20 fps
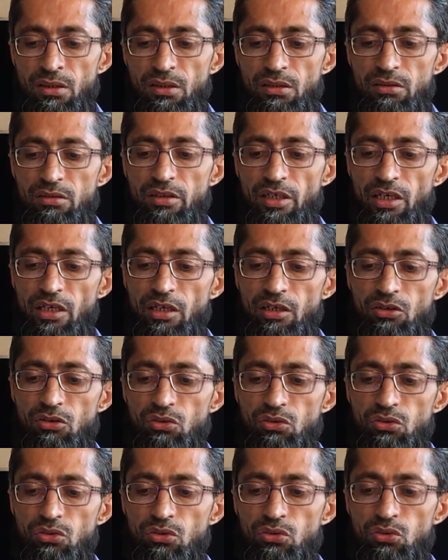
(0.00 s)

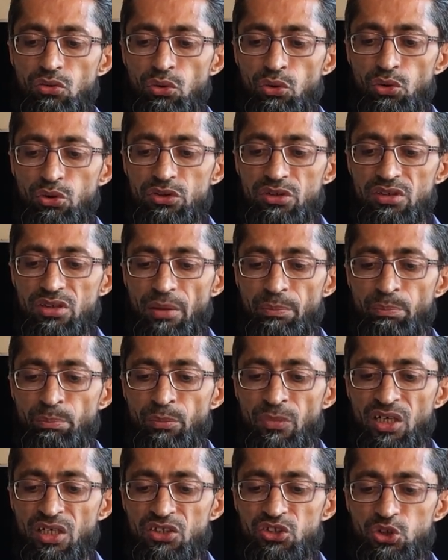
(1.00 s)
They caused the
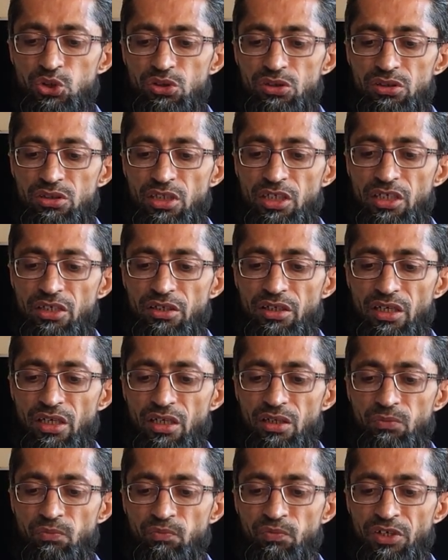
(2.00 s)
much
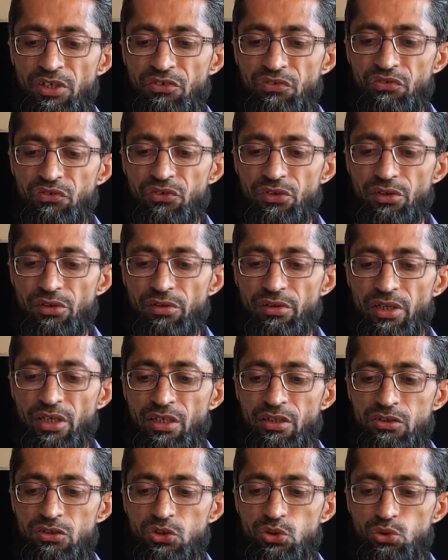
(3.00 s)
needed winter
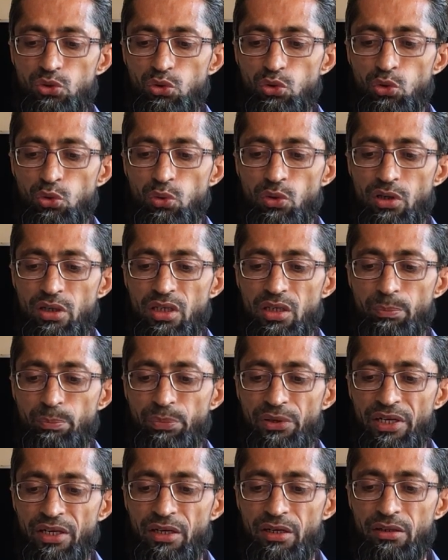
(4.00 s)
rains over the
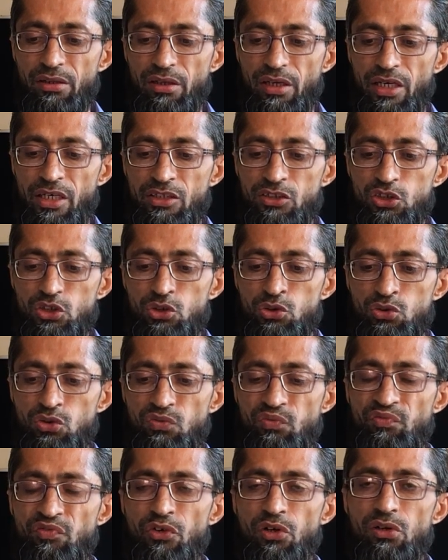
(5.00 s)
plain and
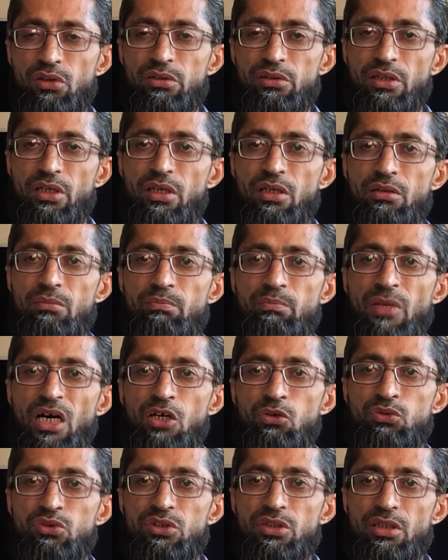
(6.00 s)
snowfall in
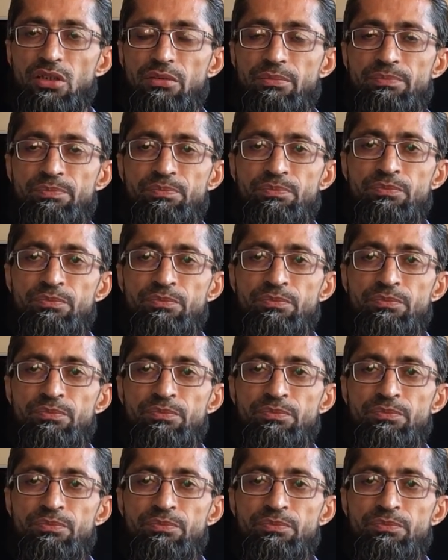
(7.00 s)
mountain.